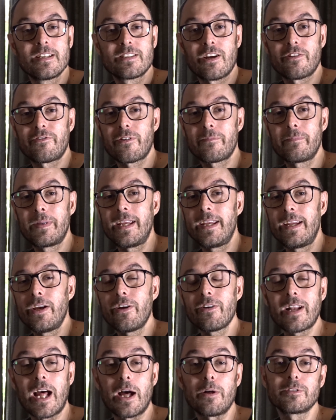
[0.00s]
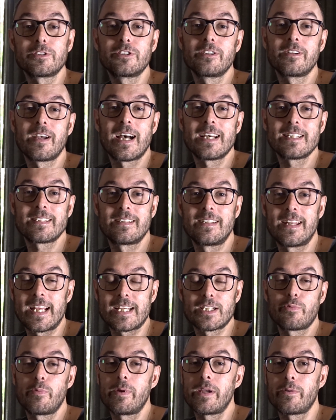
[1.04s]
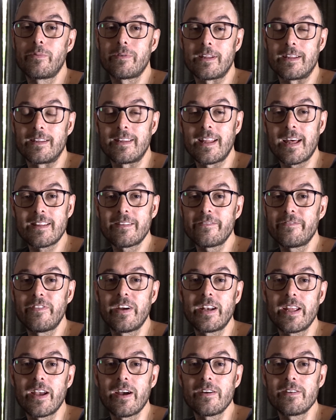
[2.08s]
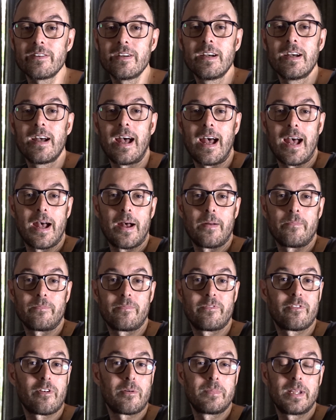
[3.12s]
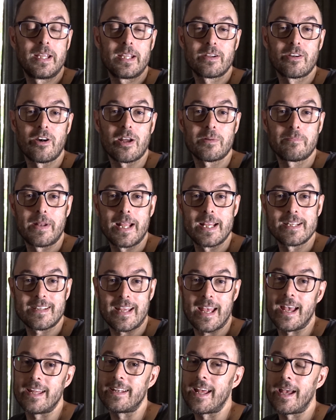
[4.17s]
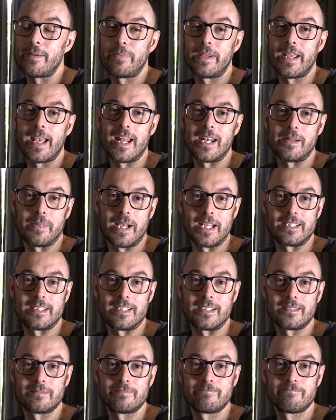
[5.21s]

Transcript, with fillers: So from me, Ion, I'll see you guys next week with another video. Um, from me, God bless and happy animating.